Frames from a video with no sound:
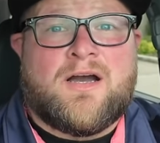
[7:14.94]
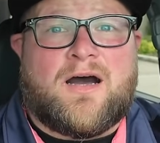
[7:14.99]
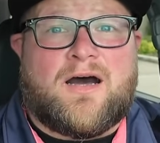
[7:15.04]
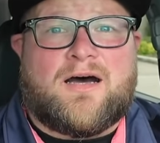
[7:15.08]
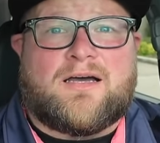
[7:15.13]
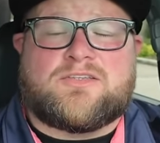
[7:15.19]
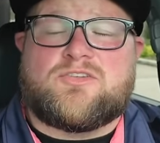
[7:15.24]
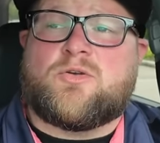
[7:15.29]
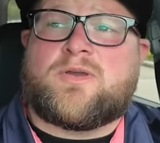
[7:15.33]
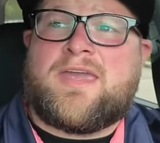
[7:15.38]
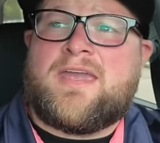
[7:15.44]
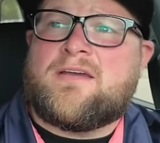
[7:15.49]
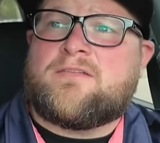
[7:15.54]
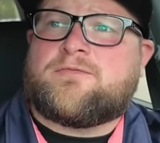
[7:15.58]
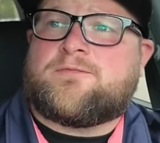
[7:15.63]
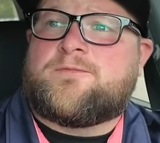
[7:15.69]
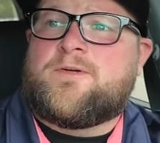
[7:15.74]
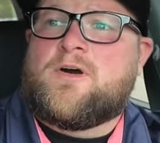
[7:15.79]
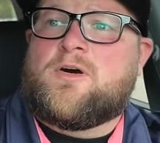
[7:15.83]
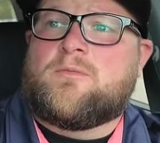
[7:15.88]
Uh, you can't
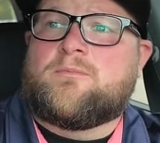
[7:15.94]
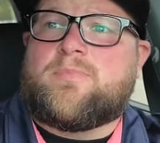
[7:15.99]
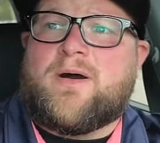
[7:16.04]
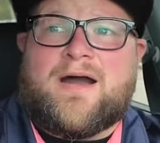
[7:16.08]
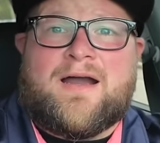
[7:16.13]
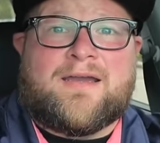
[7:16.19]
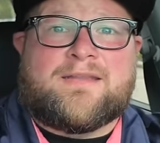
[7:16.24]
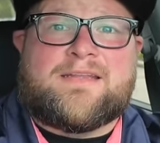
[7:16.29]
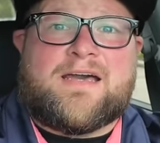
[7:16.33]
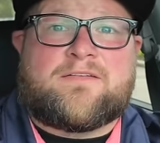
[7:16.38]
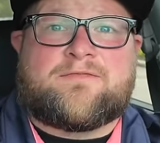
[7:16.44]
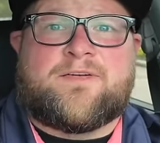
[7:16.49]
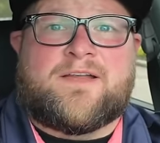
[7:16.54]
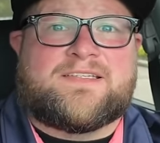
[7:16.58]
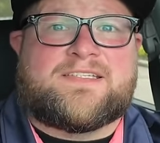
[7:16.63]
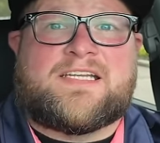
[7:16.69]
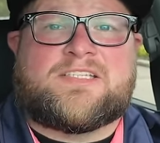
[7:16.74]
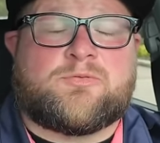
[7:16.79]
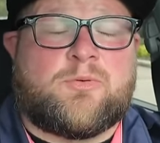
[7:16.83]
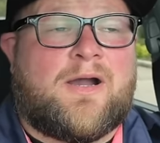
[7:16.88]
film behind that
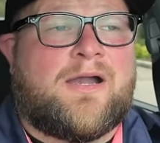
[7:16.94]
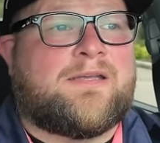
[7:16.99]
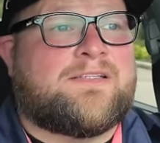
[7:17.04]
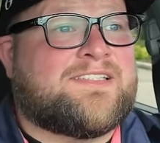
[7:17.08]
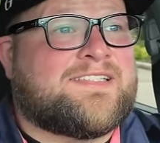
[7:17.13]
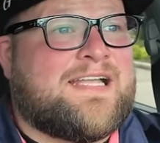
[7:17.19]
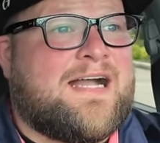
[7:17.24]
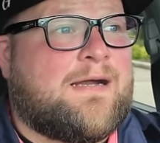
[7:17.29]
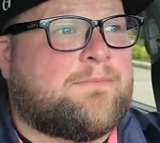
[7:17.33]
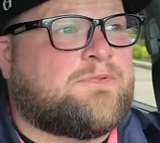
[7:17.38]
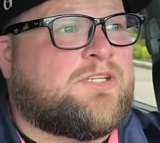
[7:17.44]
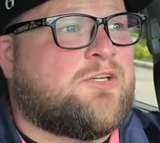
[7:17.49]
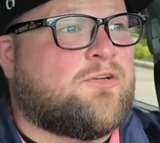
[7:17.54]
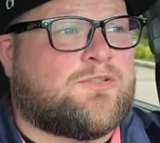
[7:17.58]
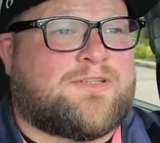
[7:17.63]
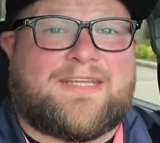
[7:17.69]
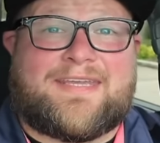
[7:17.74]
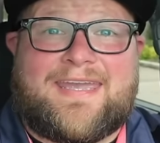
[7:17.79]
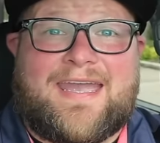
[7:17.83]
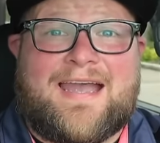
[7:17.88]
fence. That's why I stopped here
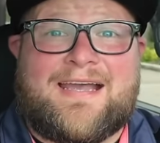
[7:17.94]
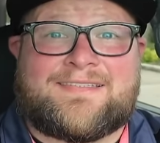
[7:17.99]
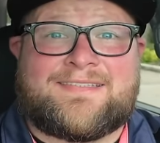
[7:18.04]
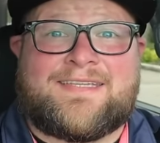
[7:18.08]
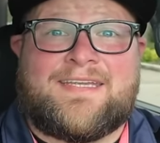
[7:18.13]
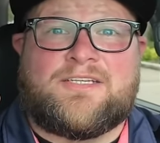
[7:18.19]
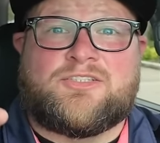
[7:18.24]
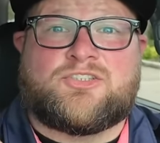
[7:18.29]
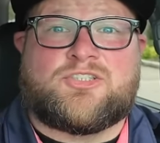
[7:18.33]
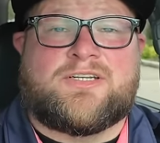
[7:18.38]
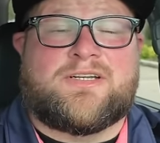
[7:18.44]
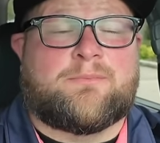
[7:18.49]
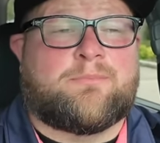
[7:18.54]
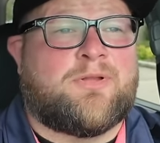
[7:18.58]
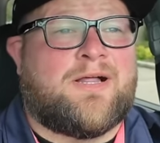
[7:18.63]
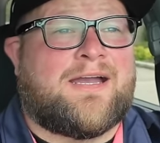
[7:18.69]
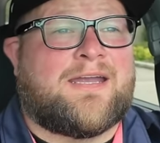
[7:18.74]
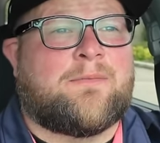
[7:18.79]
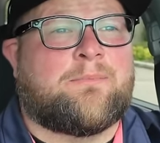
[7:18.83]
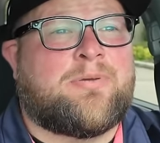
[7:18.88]
at the gas station and
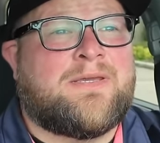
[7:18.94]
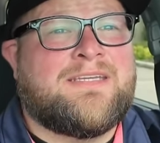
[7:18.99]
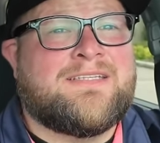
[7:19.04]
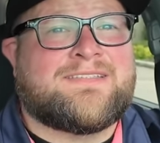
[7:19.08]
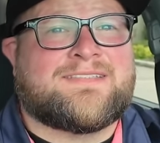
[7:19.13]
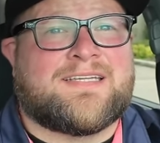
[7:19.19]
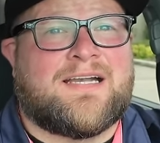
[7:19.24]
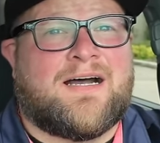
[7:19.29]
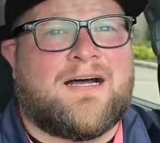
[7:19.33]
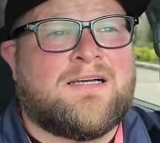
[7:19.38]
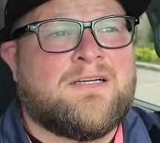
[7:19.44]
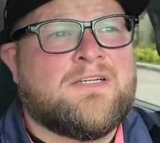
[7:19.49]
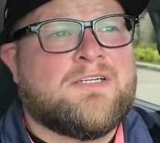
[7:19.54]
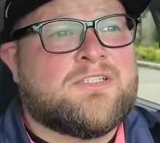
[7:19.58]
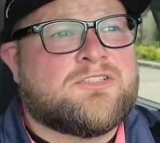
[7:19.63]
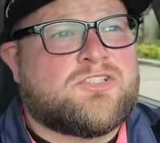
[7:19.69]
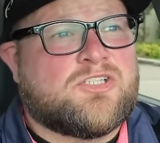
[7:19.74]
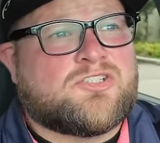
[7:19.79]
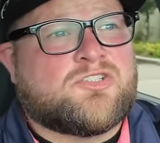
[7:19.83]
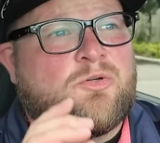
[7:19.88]
Playa Pizza
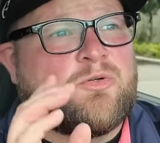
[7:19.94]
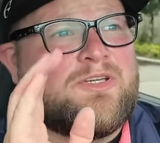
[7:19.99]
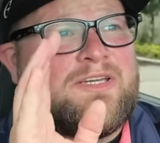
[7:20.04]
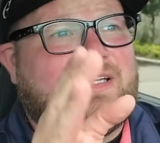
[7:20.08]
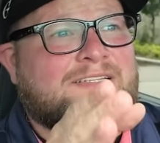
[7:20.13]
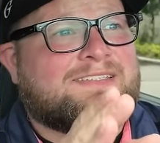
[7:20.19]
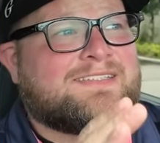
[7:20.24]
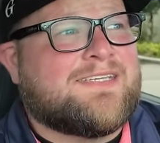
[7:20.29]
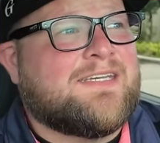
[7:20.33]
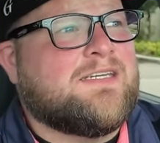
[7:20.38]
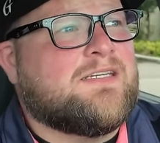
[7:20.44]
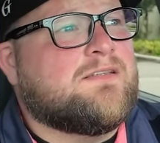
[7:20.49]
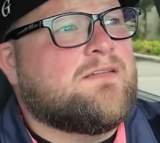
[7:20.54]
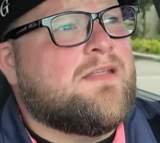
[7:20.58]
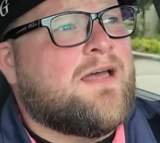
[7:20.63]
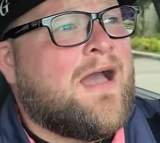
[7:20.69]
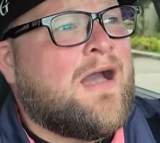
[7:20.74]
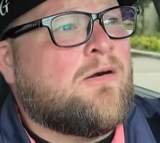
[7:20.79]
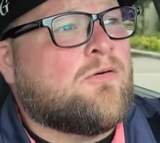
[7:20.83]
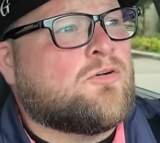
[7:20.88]
just so you can see
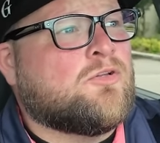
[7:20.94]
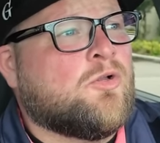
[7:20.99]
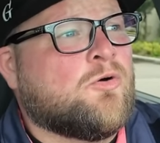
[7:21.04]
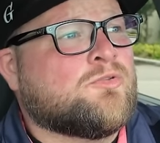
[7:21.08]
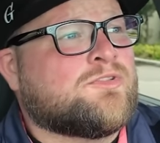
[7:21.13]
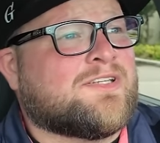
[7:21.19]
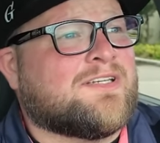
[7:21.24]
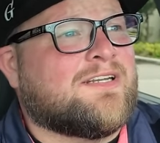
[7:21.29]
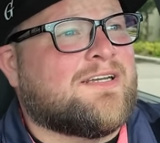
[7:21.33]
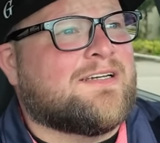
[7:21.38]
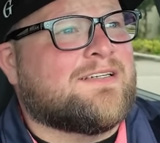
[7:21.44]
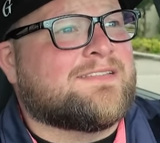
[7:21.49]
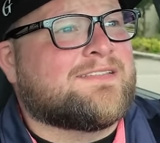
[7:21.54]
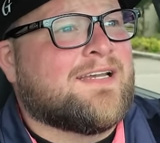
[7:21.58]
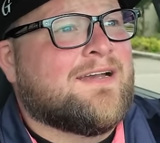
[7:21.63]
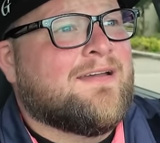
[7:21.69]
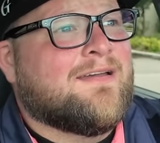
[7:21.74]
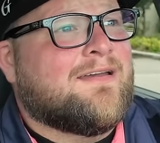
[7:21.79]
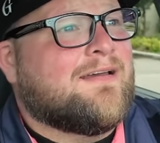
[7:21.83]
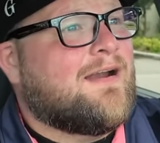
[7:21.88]
how close it is.
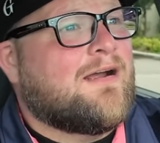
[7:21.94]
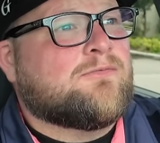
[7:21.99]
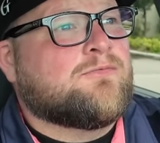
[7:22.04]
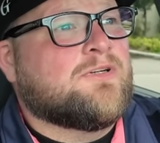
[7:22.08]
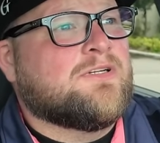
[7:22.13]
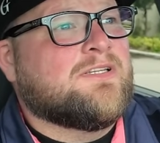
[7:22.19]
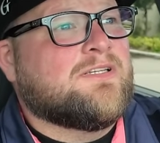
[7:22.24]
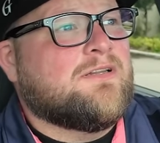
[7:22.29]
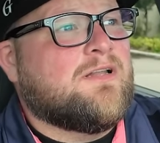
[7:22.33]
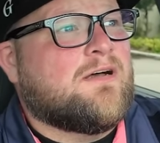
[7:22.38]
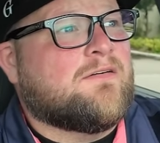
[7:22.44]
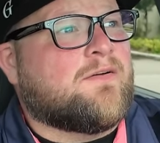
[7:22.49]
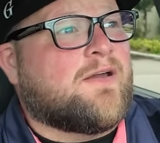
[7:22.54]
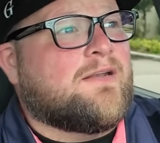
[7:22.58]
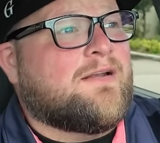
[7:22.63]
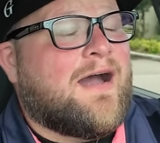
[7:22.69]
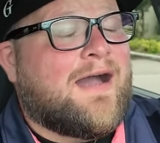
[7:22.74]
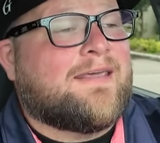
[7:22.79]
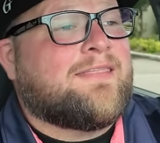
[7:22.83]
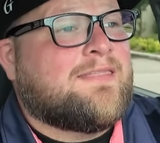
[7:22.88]
And I really love it.
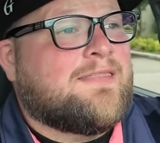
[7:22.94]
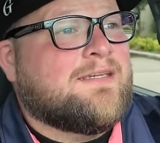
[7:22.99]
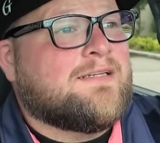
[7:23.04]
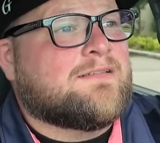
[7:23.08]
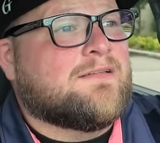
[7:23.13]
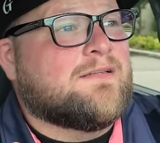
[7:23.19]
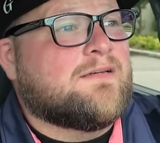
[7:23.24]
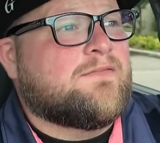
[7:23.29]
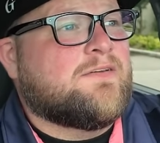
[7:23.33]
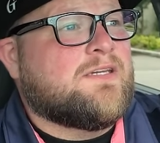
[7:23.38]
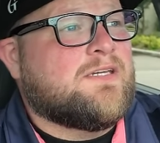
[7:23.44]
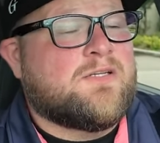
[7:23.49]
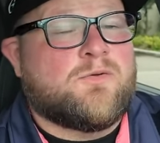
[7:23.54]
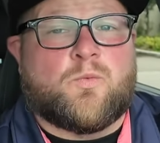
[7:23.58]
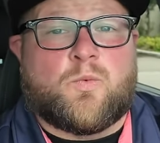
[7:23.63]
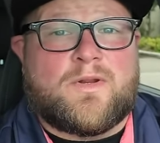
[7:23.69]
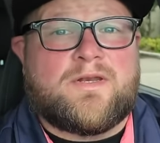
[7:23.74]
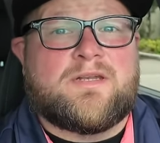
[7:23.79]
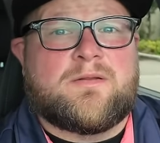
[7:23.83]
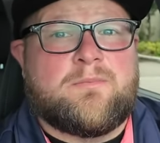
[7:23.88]
I think living in
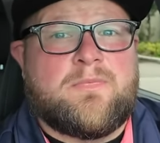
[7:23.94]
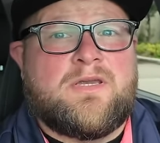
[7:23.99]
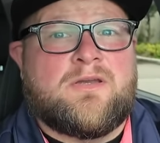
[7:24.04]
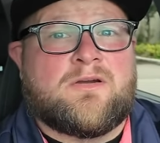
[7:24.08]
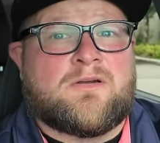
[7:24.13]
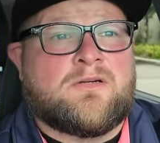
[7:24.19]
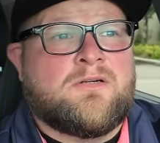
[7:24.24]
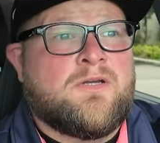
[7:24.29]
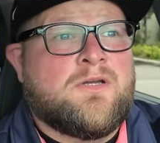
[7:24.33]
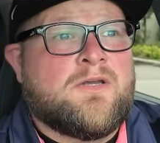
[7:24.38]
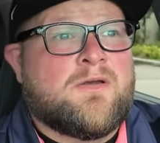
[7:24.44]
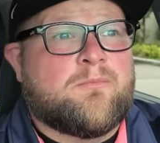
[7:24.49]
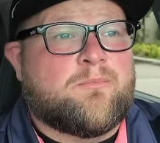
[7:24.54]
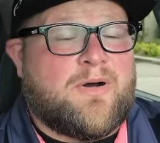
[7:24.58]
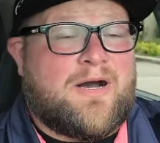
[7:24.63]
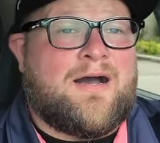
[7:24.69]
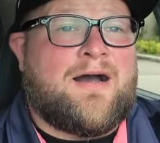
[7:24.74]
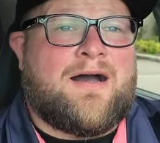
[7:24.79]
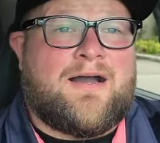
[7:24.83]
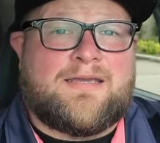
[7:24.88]
Windermere
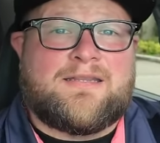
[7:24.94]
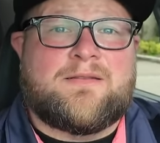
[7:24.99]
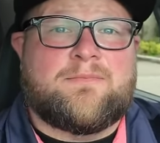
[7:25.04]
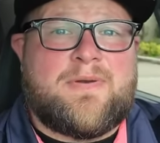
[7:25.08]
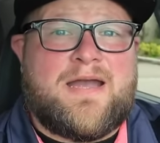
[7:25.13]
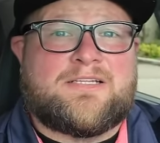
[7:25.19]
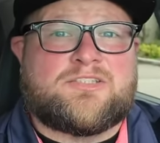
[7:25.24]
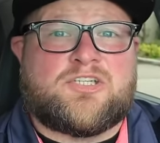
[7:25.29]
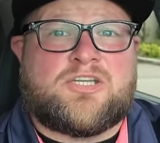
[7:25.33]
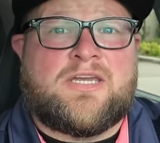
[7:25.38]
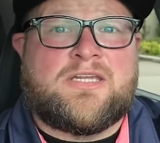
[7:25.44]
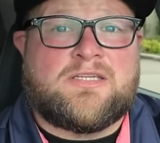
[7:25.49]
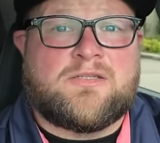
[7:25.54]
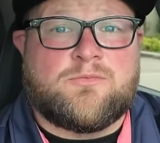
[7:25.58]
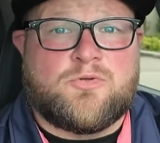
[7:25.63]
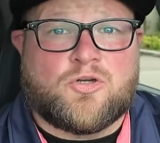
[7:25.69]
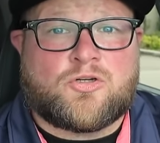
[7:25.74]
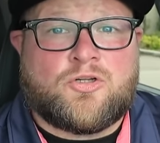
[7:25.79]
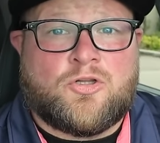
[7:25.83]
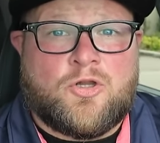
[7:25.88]
behind the Magic Kingdom,
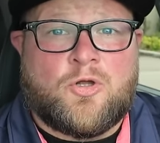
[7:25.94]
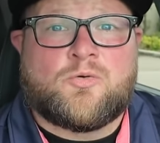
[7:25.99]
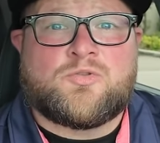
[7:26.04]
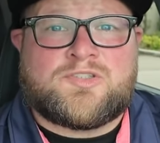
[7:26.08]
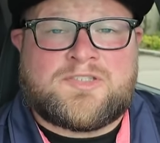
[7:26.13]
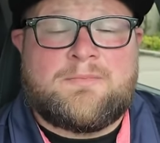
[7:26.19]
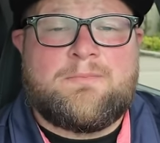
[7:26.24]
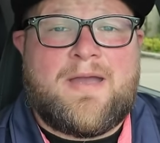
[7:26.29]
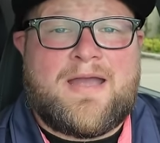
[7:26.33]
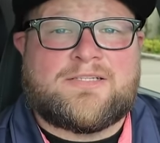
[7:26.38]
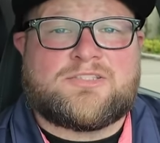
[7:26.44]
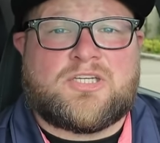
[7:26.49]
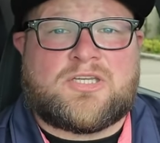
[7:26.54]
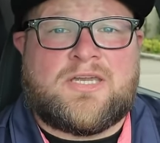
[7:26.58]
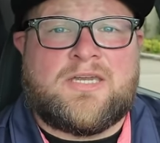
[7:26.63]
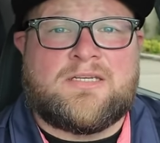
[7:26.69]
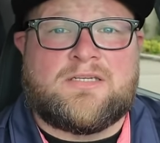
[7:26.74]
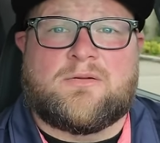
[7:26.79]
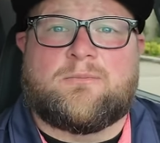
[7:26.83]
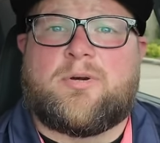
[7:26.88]
you're close to Magic
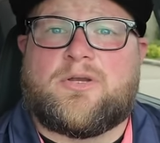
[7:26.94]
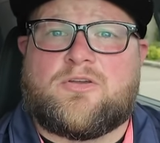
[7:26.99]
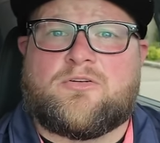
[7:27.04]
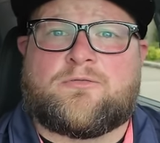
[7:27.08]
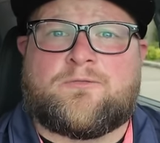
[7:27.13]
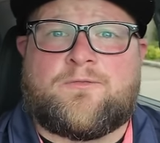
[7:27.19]
Kingdom, but you're